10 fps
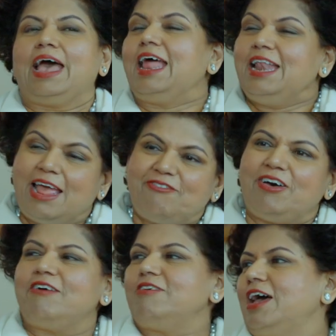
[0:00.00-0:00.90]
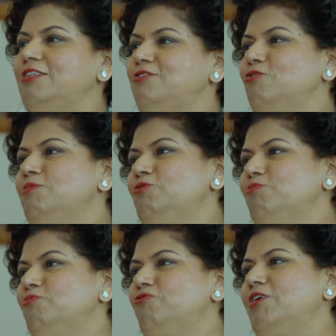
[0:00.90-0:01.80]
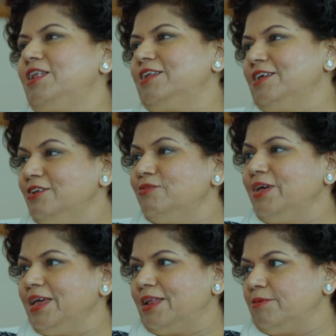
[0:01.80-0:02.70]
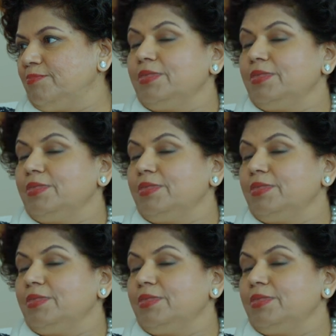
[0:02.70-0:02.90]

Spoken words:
and never have I had so much fun doing it.